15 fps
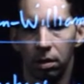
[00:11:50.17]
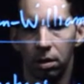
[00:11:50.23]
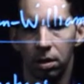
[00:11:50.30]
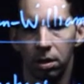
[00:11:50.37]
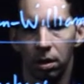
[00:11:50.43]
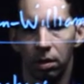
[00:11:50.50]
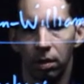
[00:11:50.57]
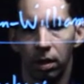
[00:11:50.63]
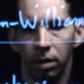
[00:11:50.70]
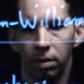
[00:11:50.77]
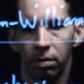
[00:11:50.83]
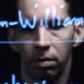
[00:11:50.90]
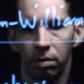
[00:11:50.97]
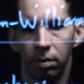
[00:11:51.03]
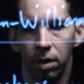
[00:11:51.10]
So I'll
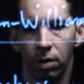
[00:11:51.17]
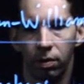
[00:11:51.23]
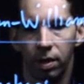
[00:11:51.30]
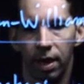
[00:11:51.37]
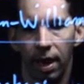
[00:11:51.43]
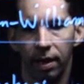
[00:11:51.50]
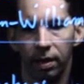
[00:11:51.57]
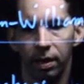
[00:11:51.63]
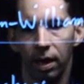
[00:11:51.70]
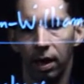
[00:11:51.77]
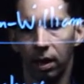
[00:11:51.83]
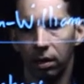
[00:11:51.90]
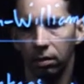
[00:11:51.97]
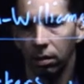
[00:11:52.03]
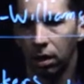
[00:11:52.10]
note that
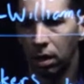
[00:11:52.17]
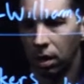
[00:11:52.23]
there.